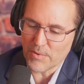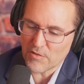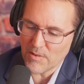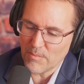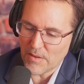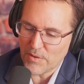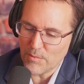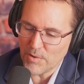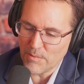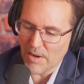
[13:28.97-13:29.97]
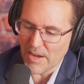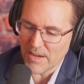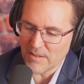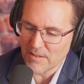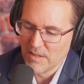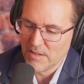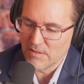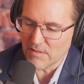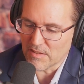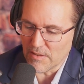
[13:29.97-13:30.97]
But Jim, if you wouldn't mind
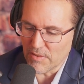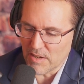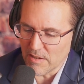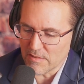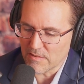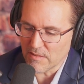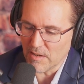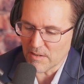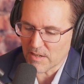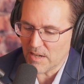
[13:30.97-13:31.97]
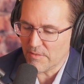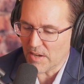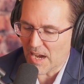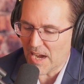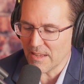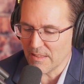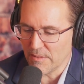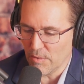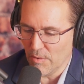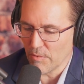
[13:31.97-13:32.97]
just giving us kind of a high
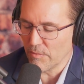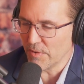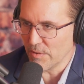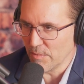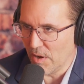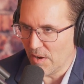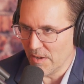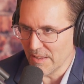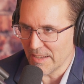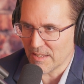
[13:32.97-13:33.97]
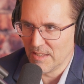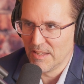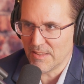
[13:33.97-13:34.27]
level overview on like